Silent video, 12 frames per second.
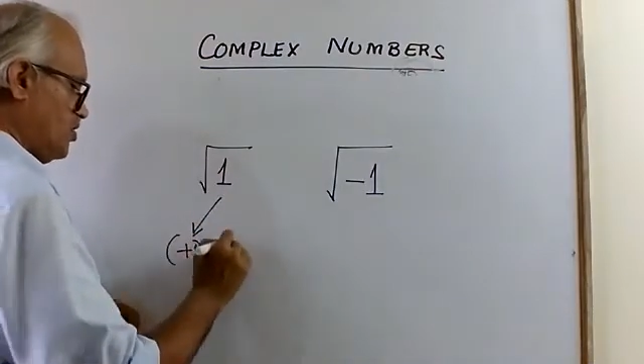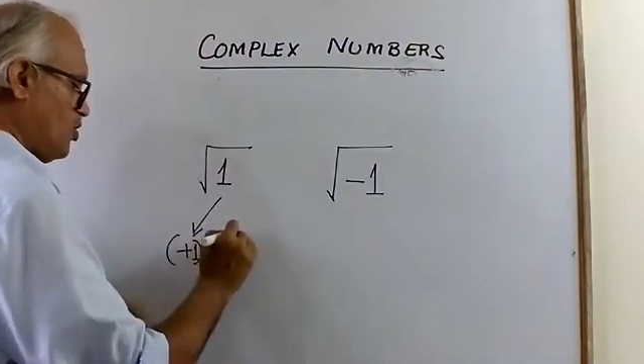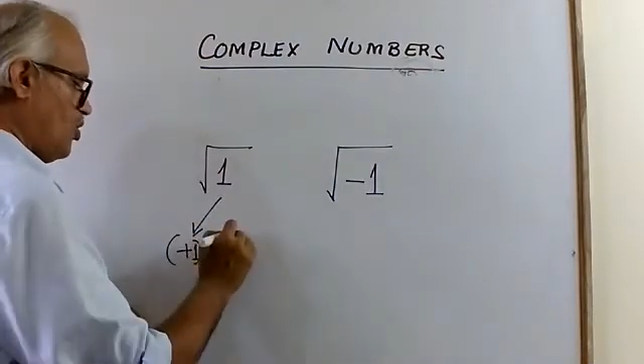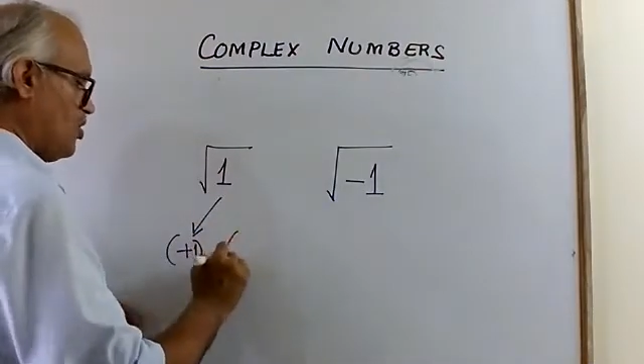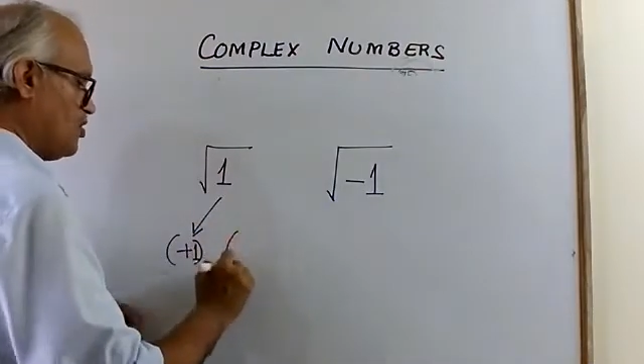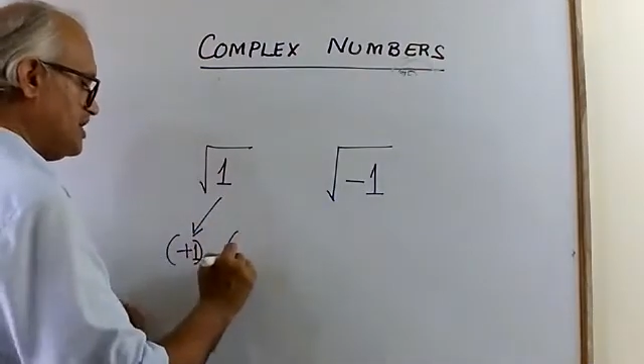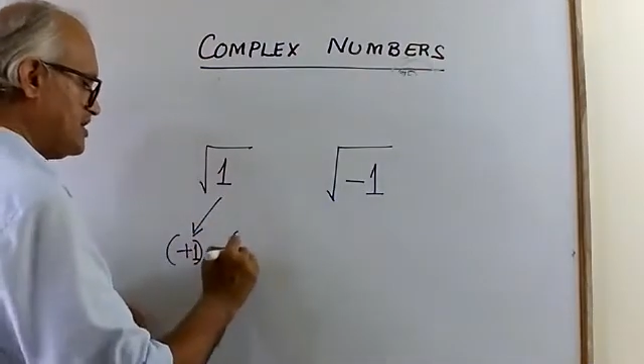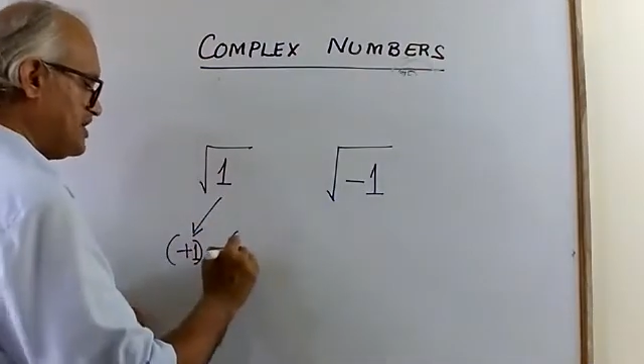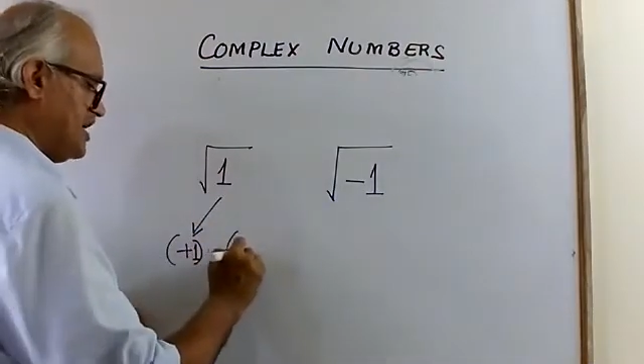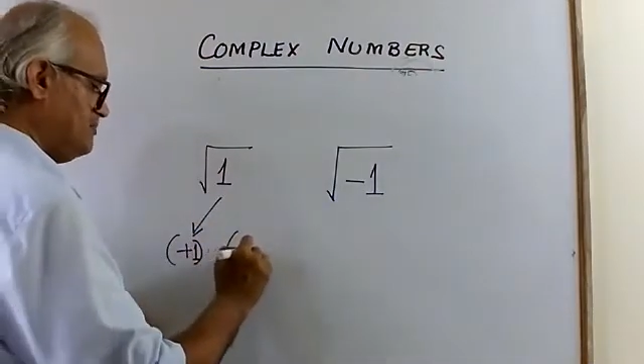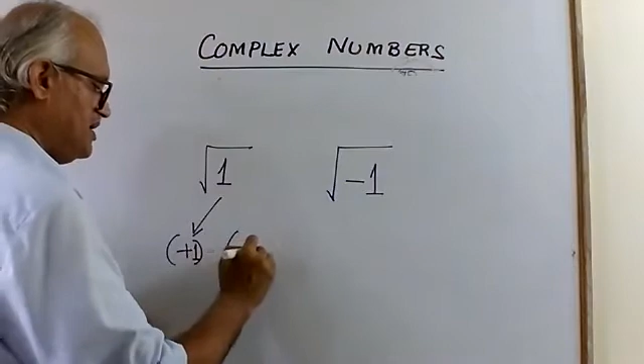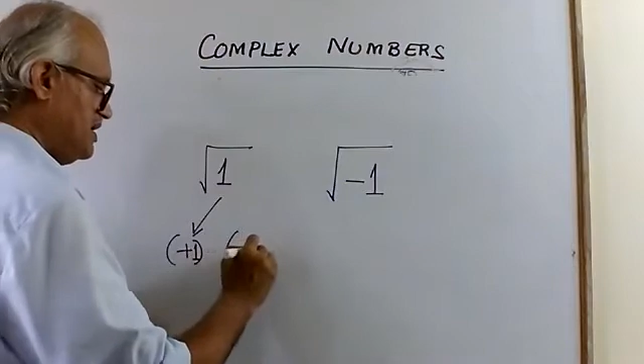or it
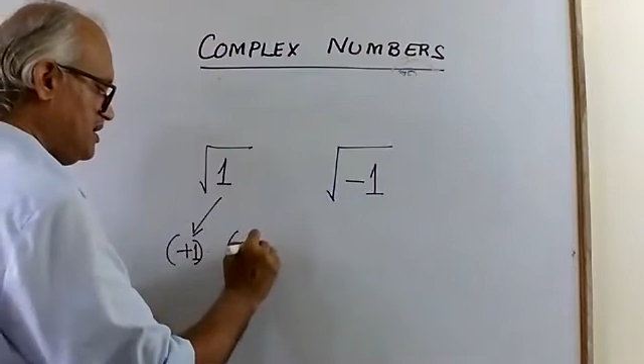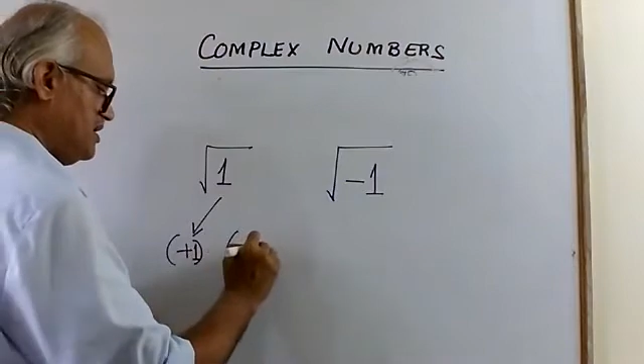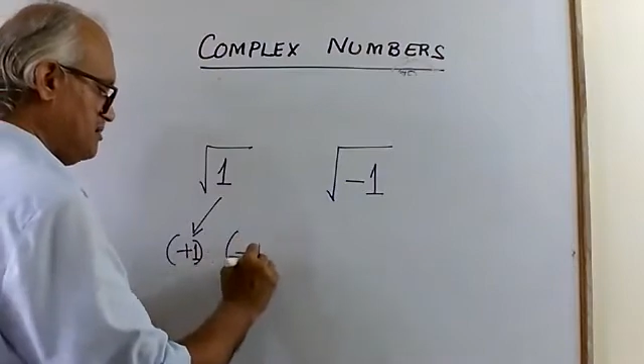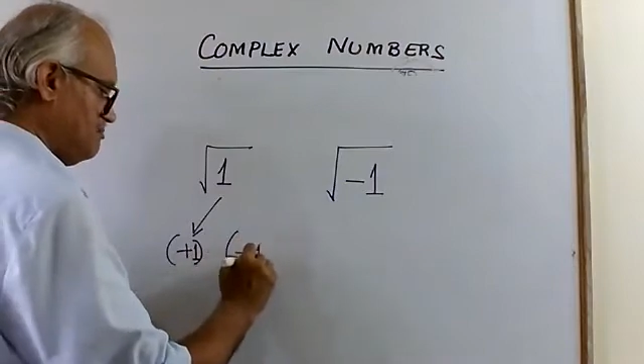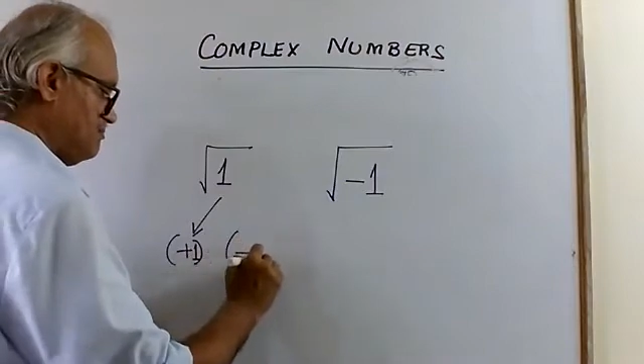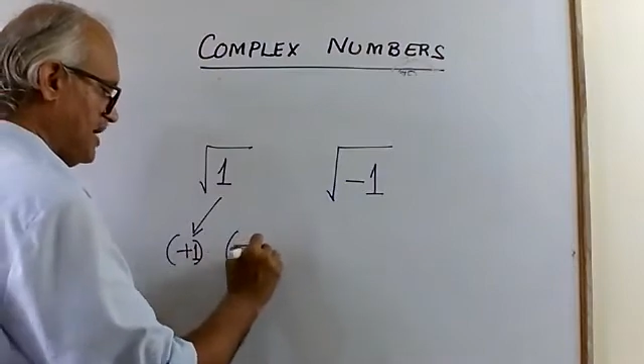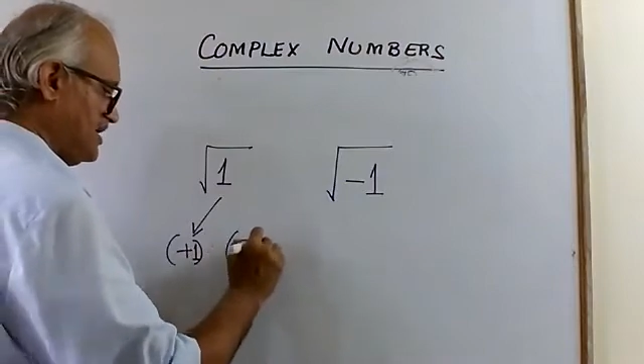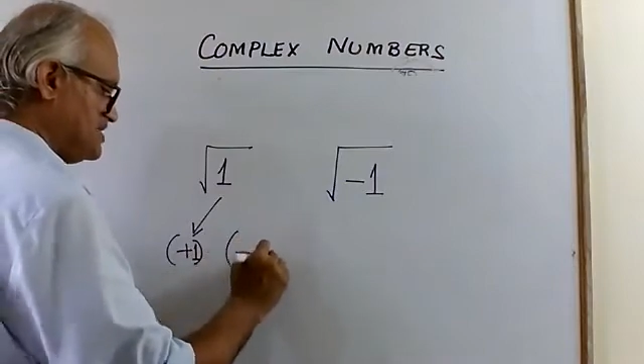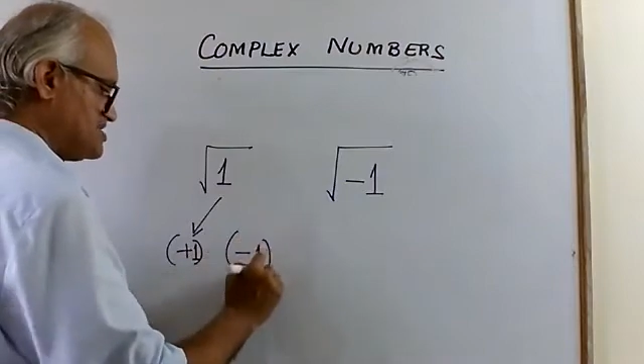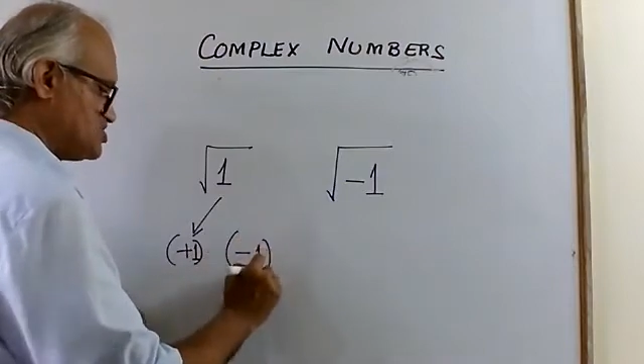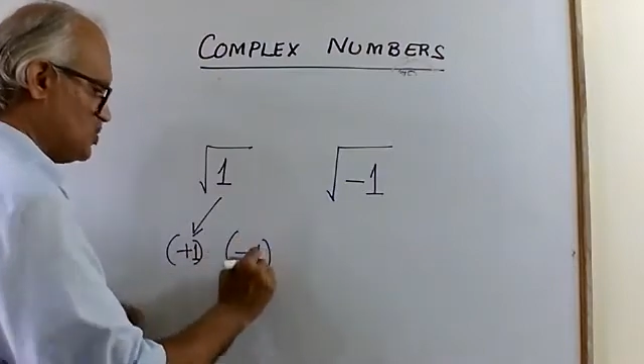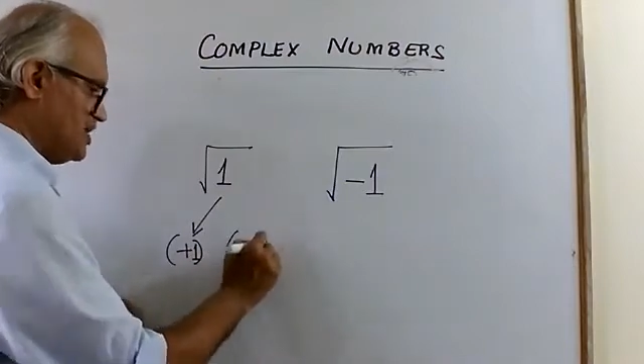can be
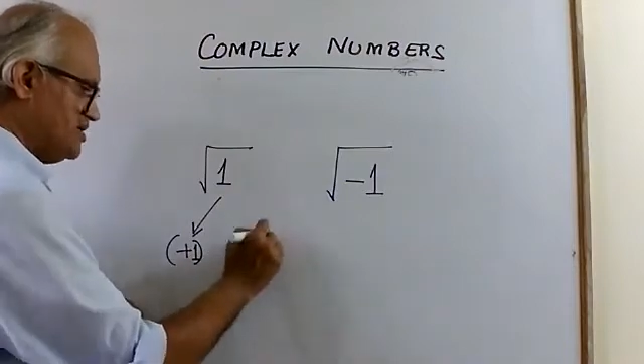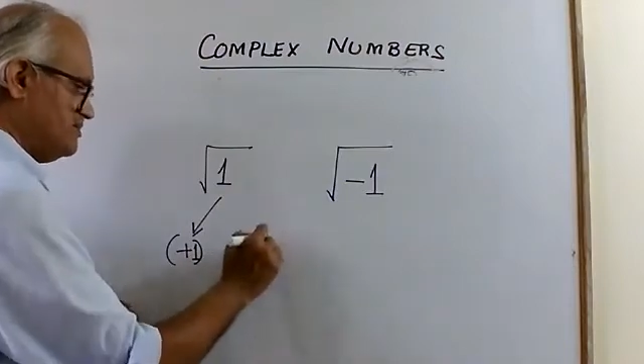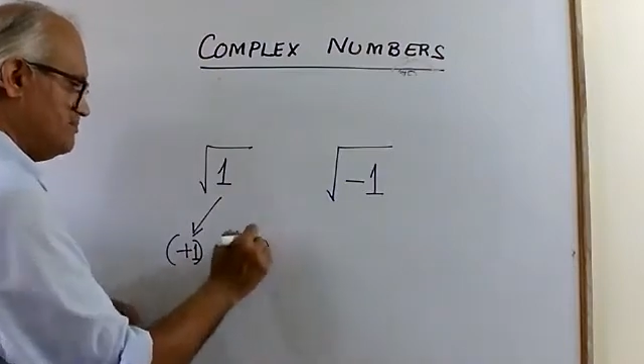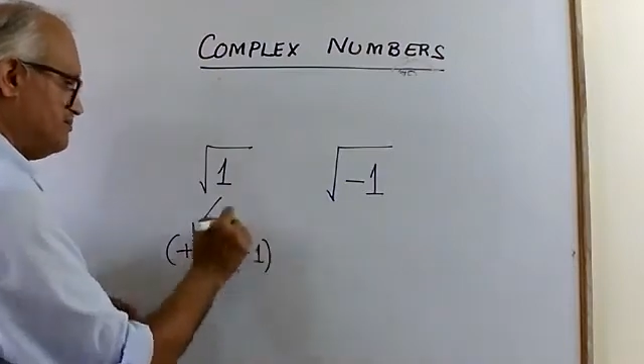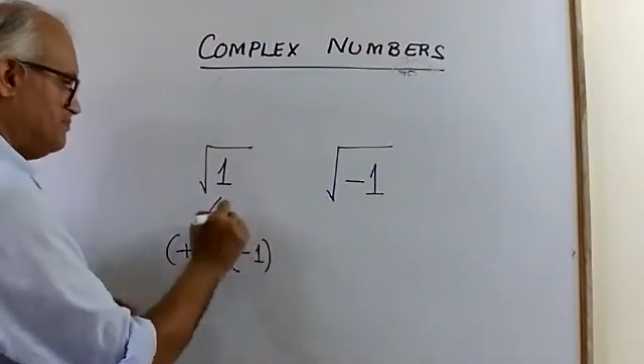-1.